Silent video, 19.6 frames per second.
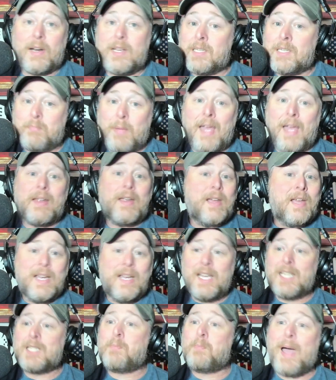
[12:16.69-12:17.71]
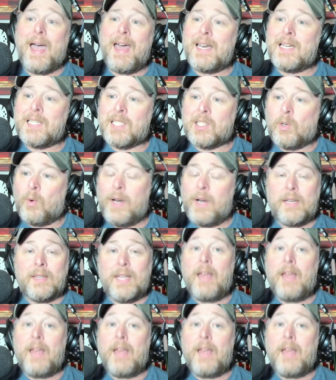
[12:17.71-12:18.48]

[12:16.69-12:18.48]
As bad as, bad as three,